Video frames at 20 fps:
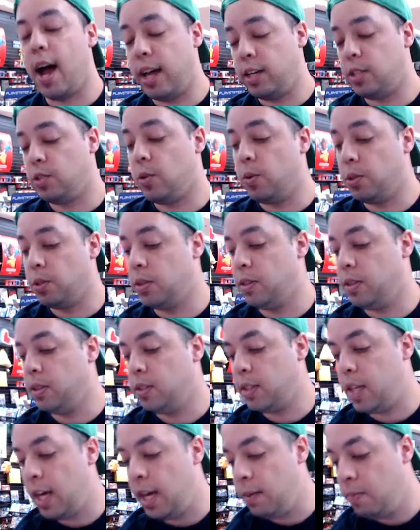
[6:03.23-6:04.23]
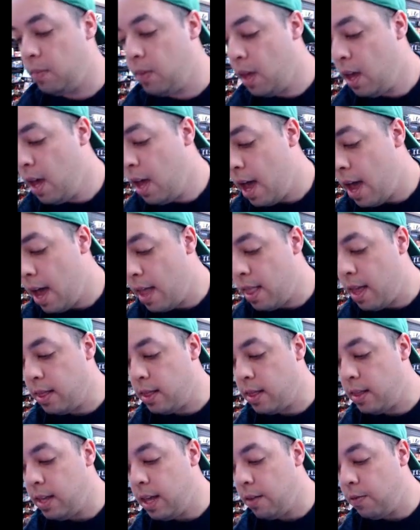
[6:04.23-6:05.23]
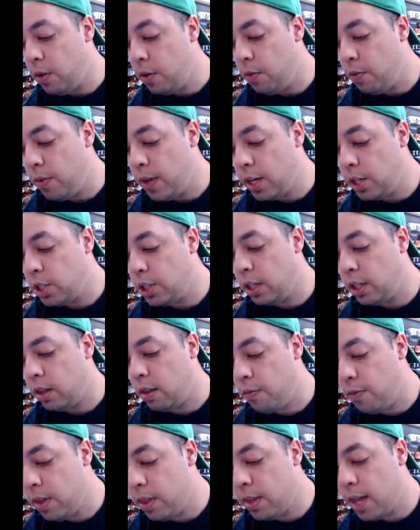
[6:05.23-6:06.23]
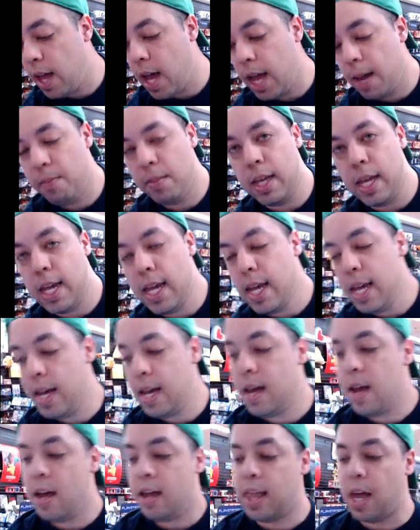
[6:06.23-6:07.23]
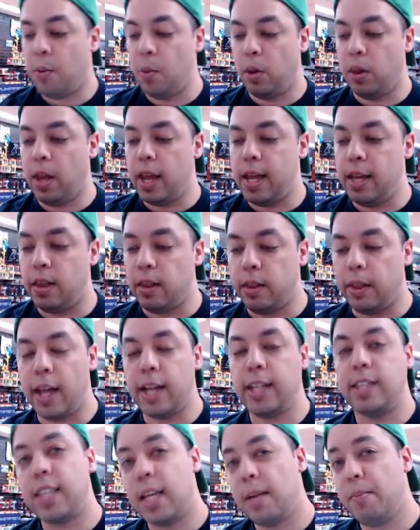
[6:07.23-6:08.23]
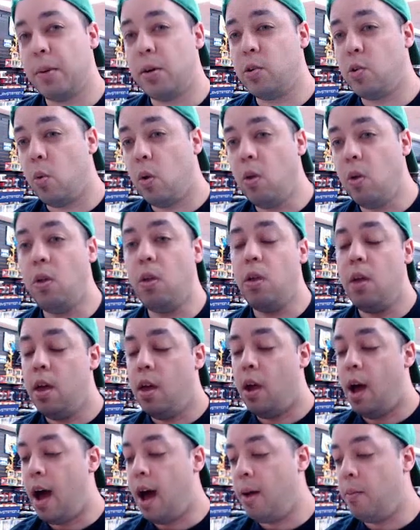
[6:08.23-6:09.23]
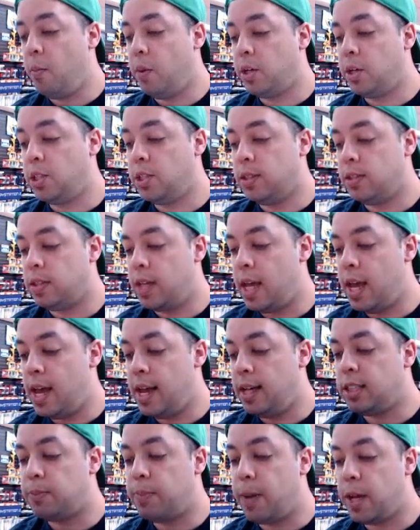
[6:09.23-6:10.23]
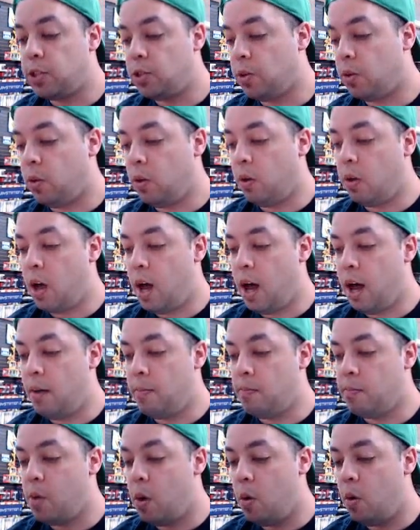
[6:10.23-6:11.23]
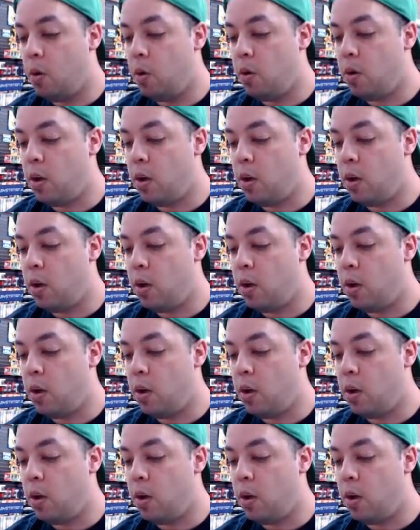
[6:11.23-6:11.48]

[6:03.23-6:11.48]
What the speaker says: scores on this game. And then if you finish it the fifth time, the E, that will light Lightsaber Duel, which is a special mode.